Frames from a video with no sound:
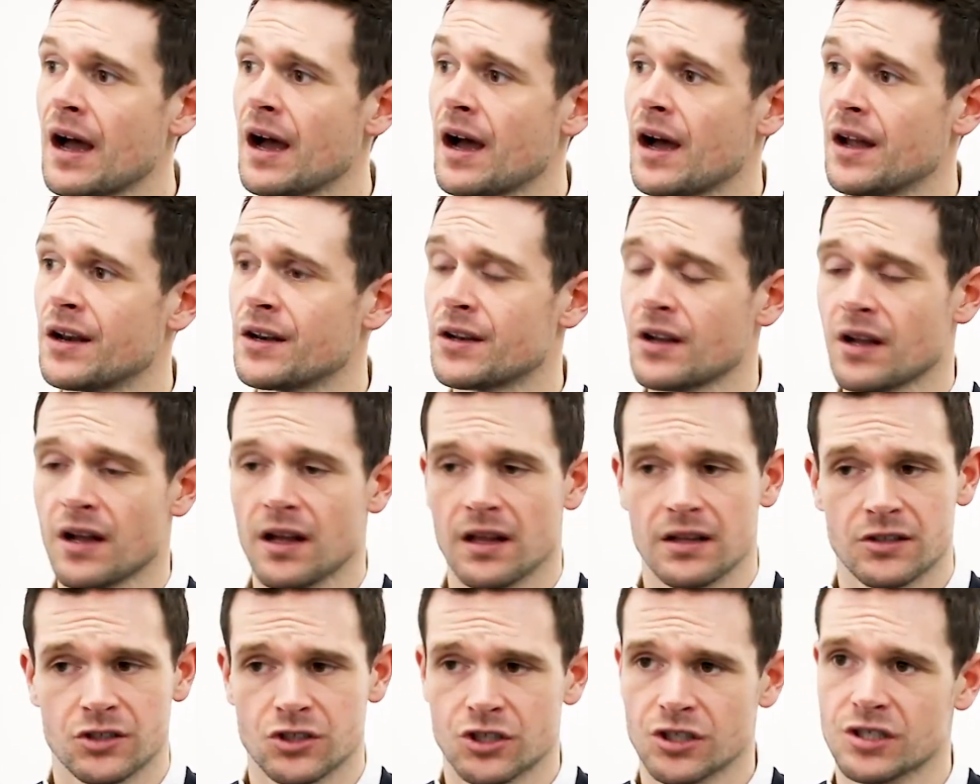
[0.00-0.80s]
And
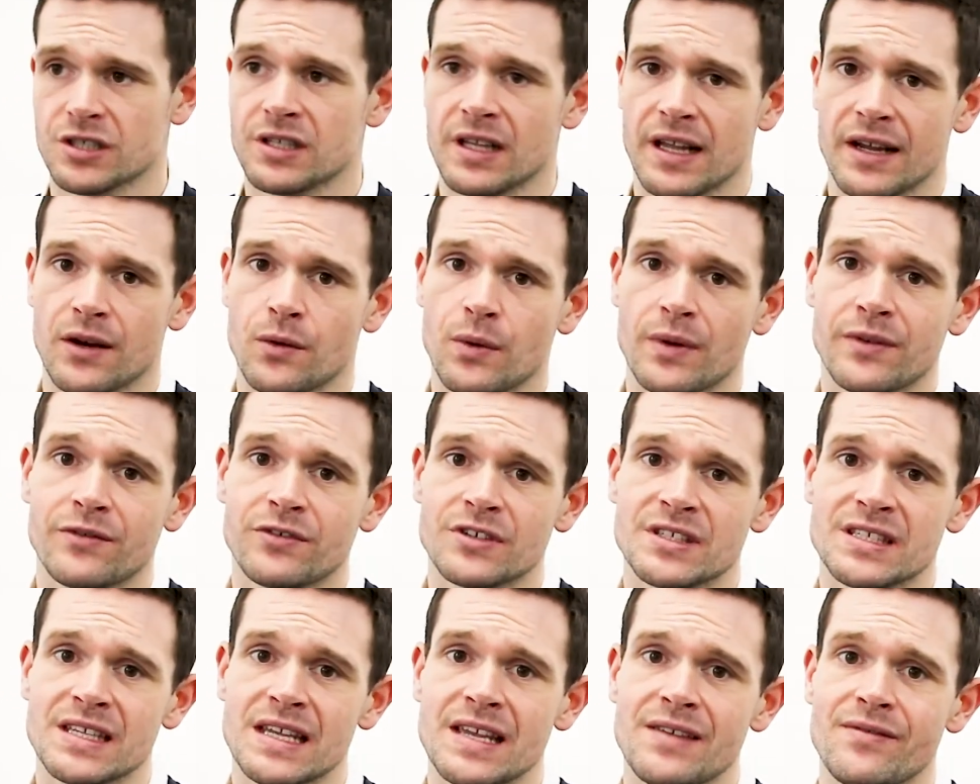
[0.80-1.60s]
just like with
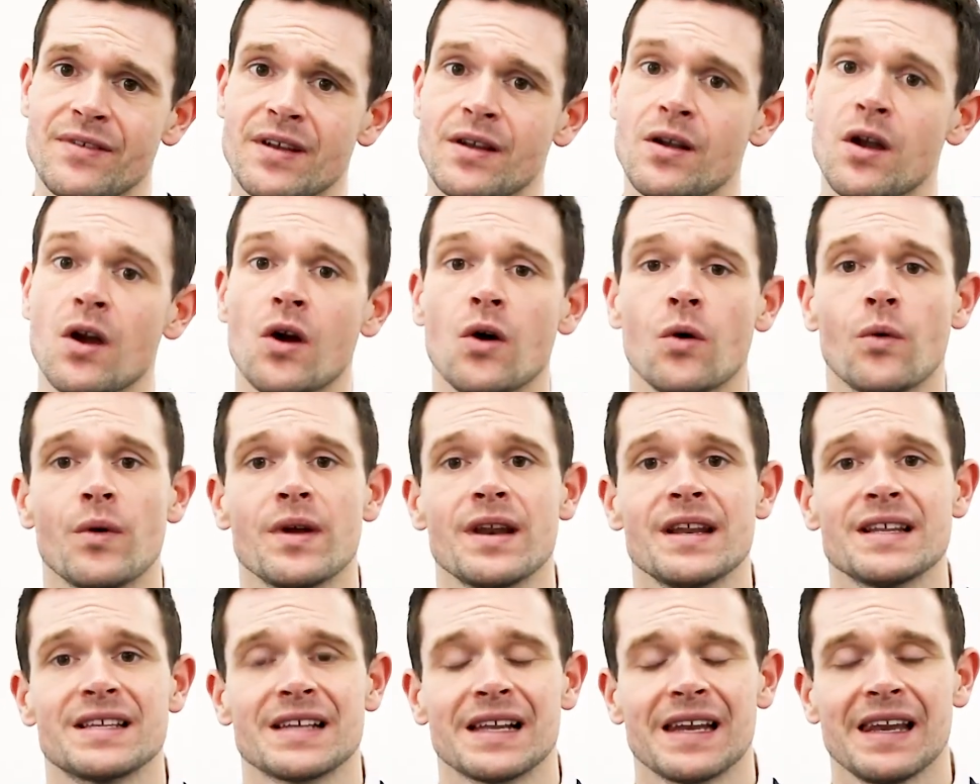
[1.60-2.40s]
receiving, we
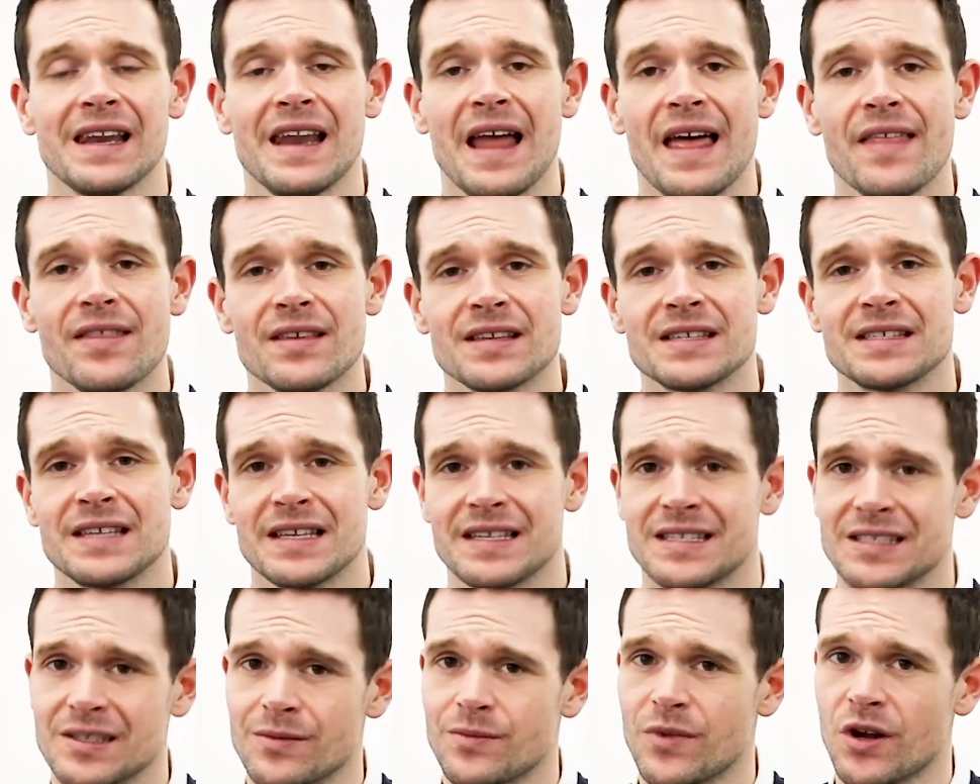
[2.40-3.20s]
need to let the
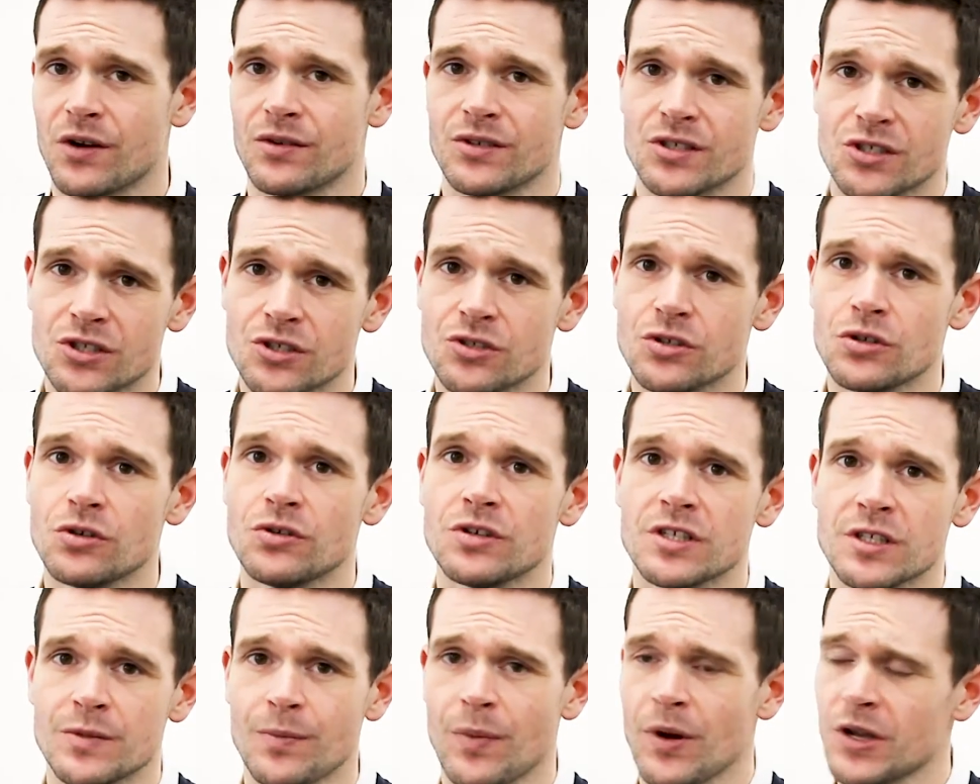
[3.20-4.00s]
system know as soon
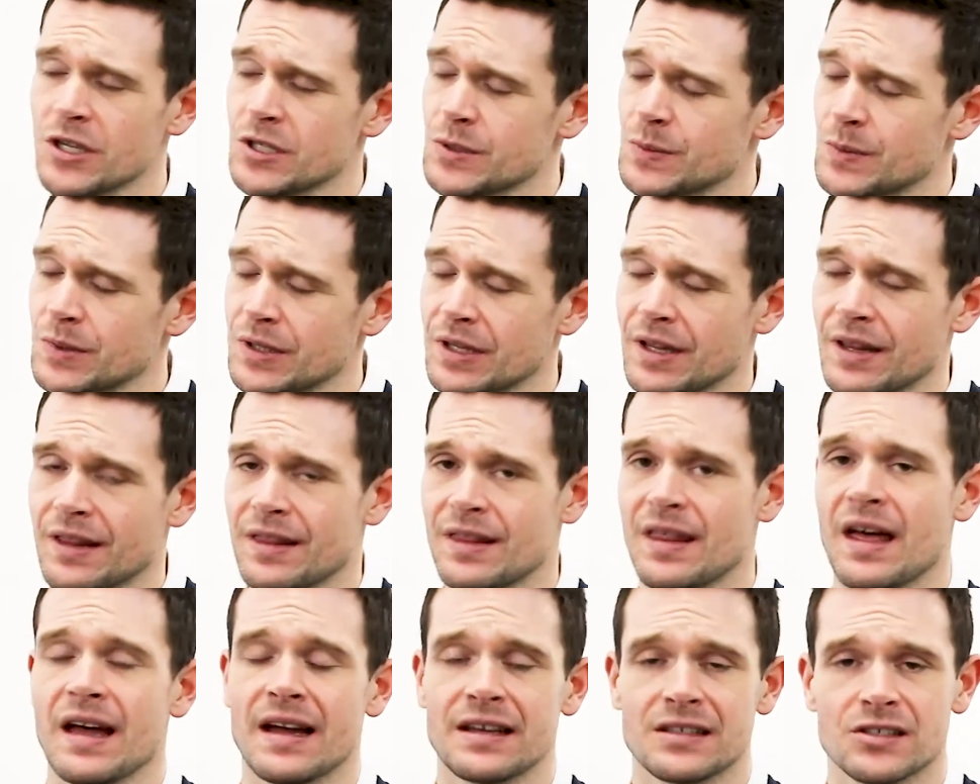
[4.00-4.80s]
as possible that
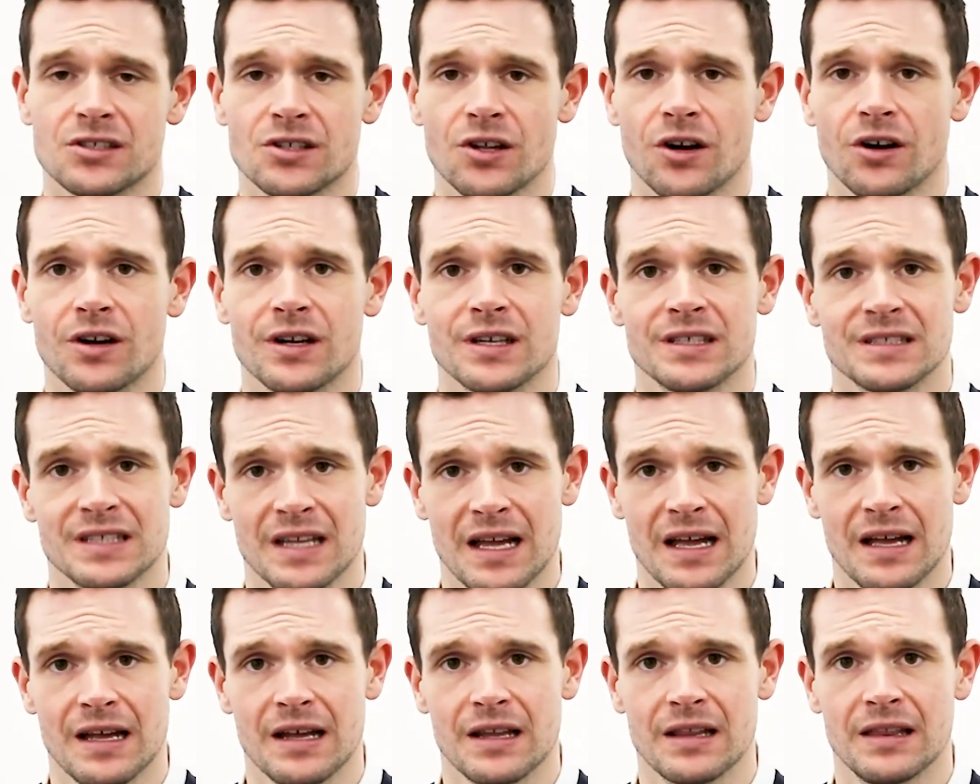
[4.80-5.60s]
that stock has
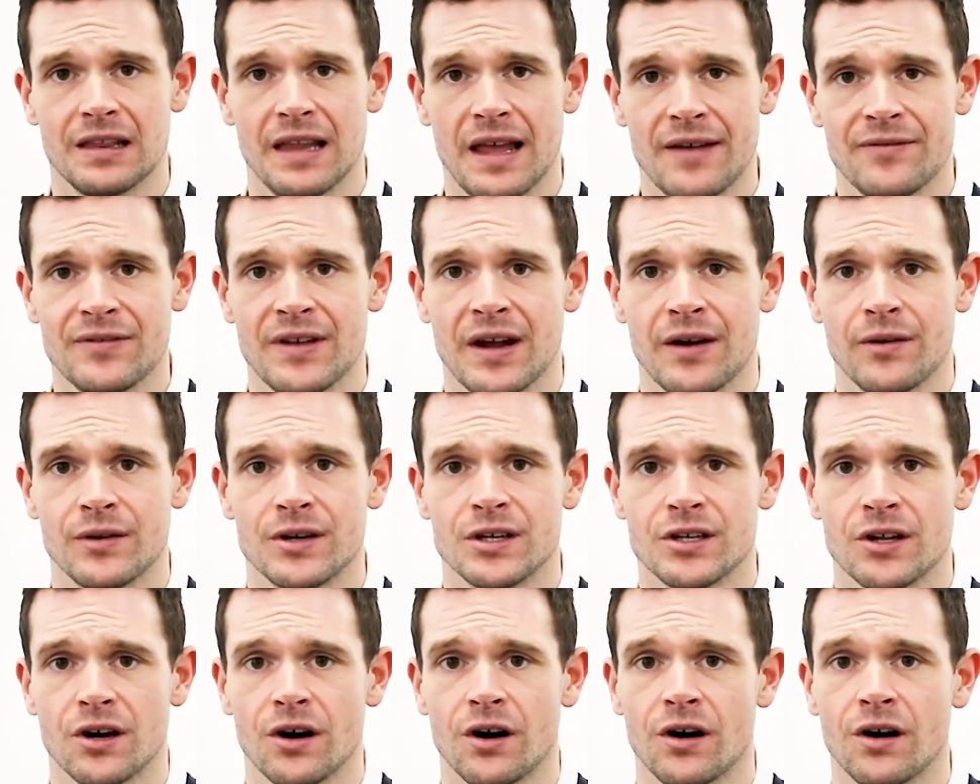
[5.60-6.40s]
left our
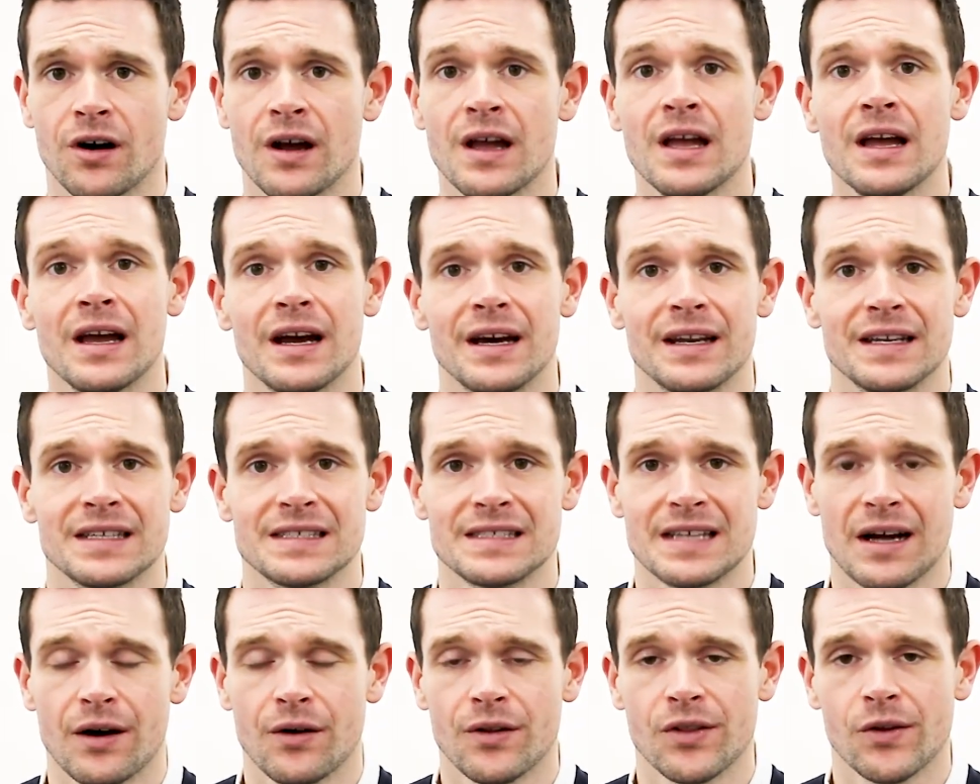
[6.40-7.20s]
door and is
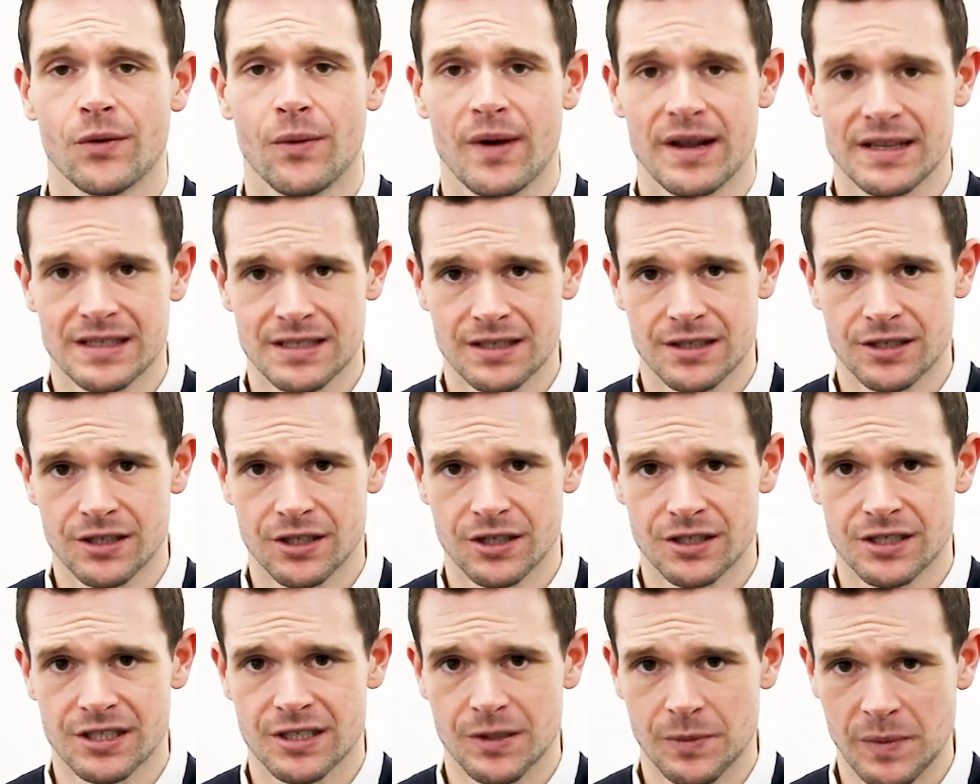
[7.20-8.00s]
now on the way to the
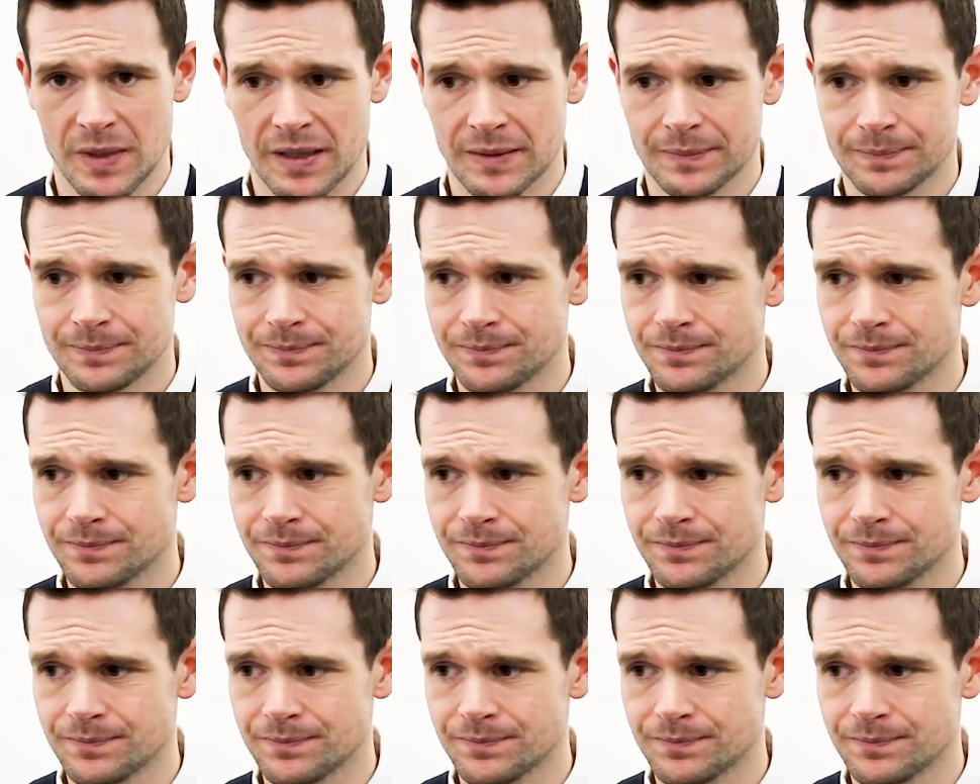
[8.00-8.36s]
customer.